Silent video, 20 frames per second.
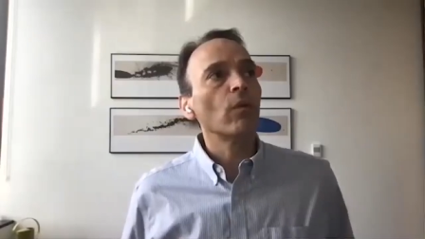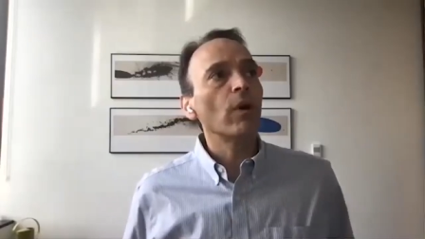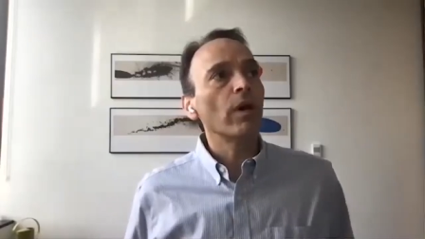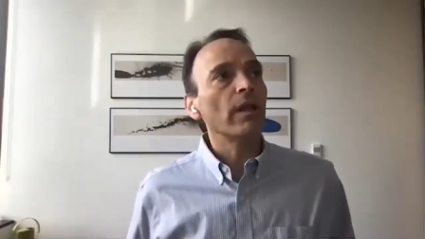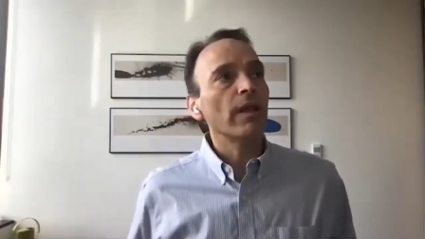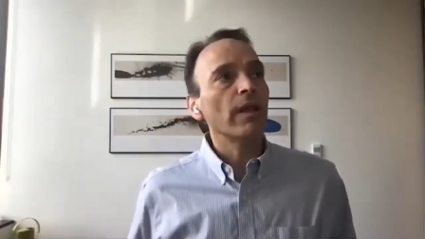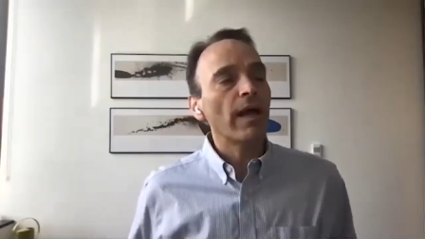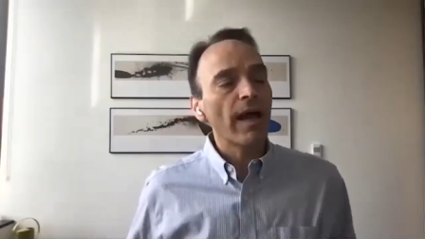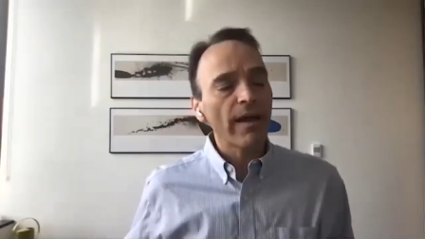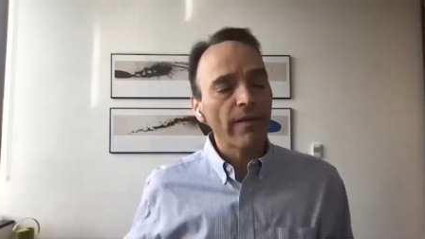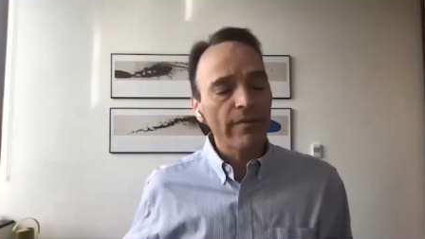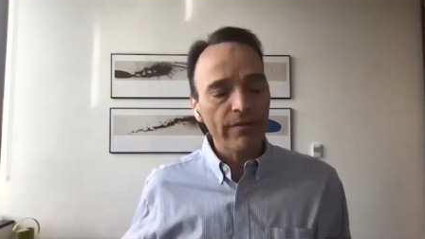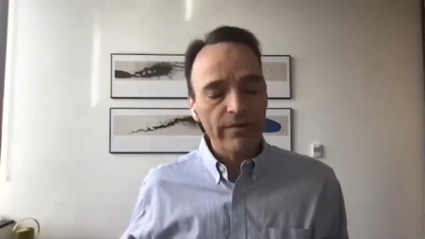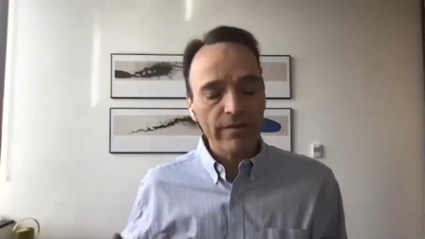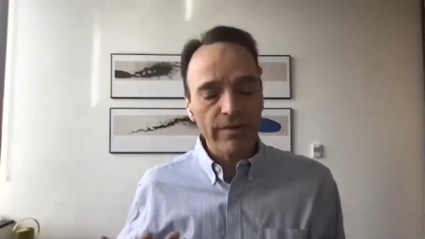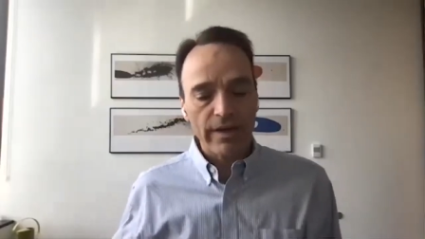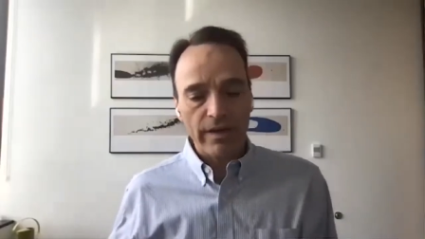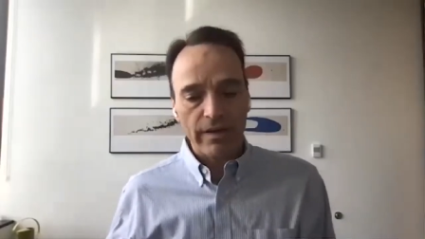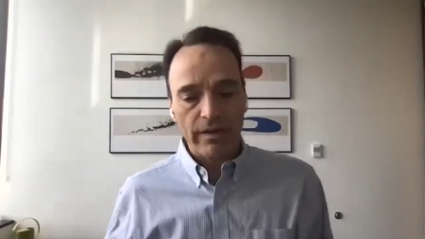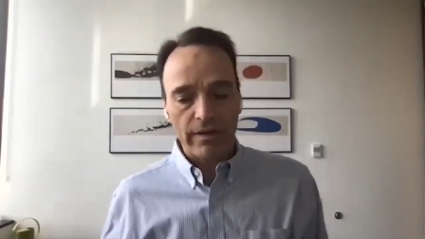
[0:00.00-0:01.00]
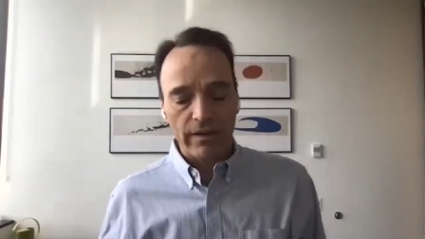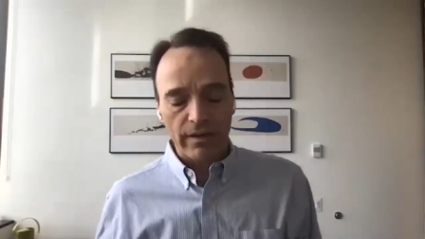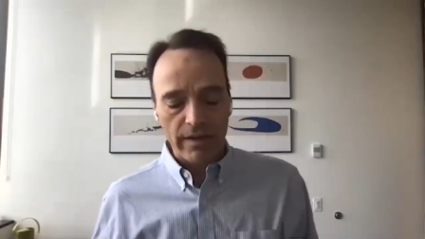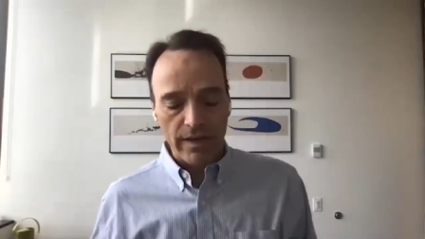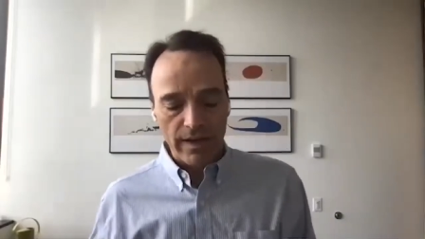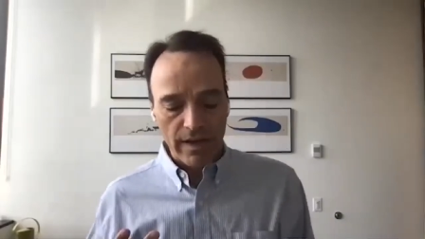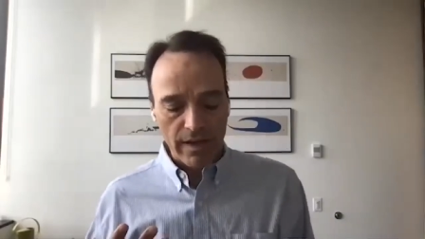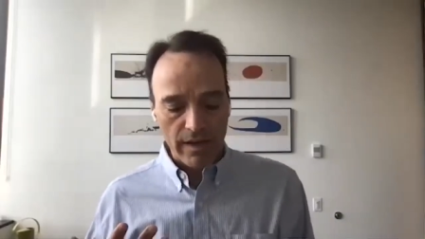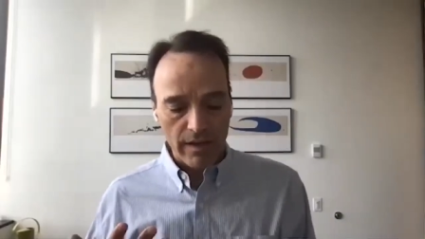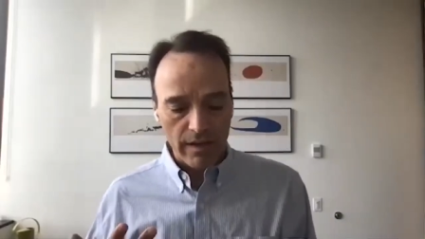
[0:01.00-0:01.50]
well, other than
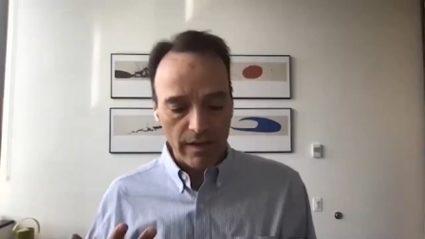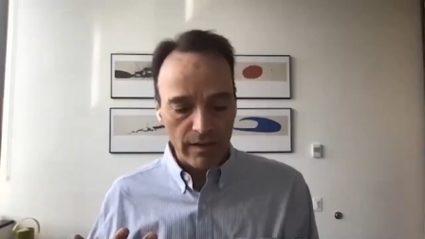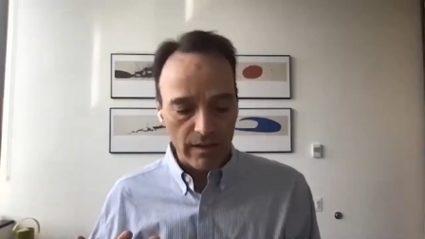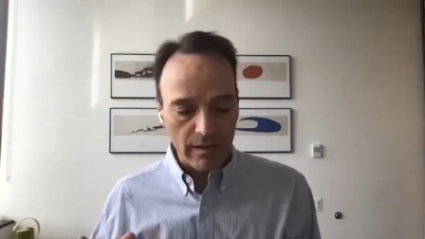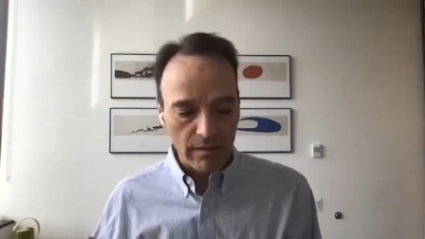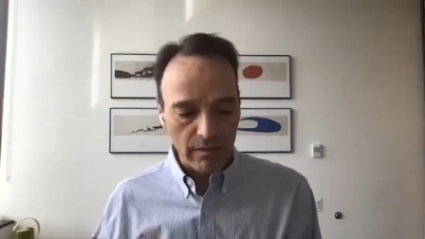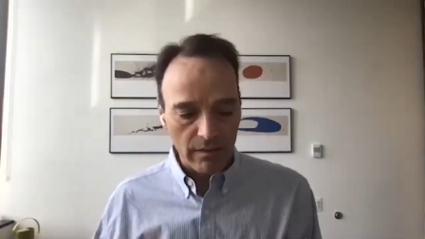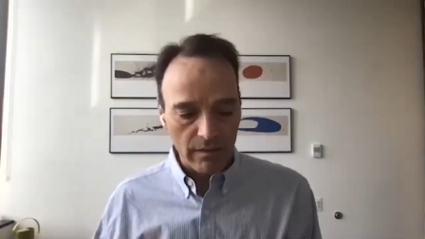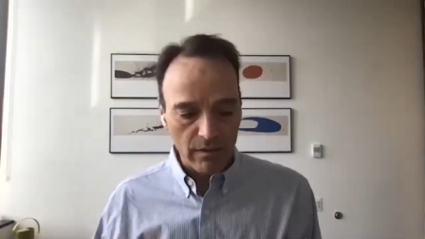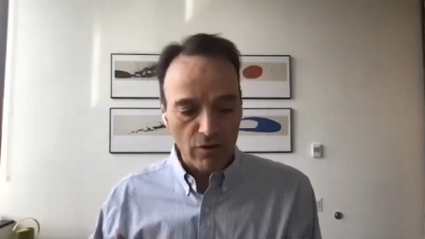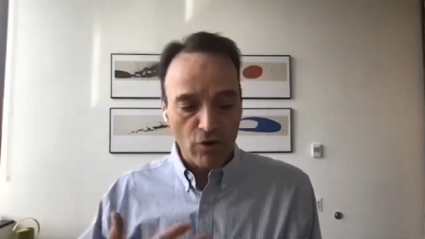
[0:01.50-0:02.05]
than